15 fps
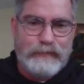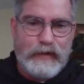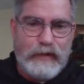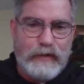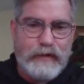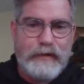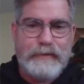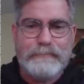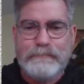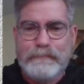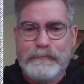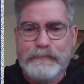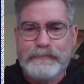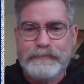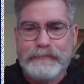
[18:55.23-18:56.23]
All right.
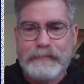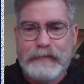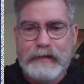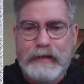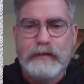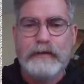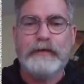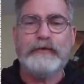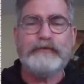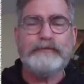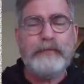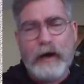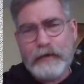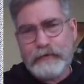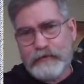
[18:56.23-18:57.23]
Let's
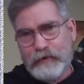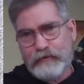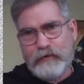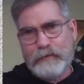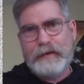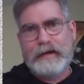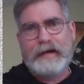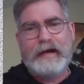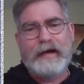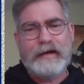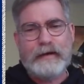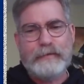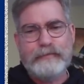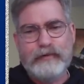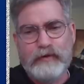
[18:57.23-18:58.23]
pause just for a minute. I got
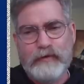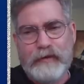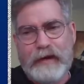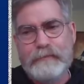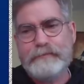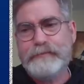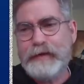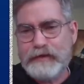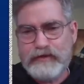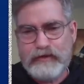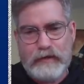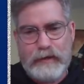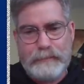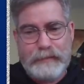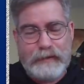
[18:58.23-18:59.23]
to pull that
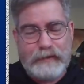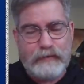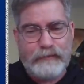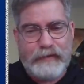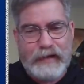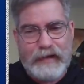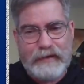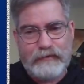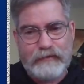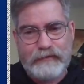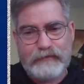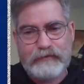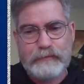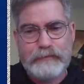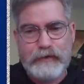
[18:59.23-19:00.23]
picture up, and I don't think I have it on
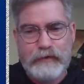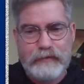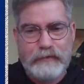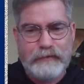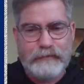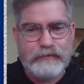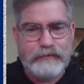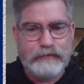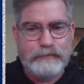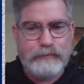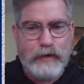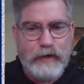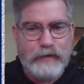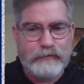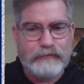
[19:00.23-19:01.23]
this computer. Let's just
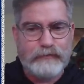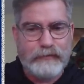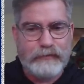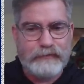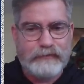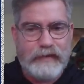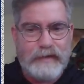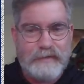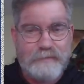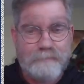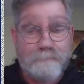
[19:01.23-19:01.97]
pause for a second.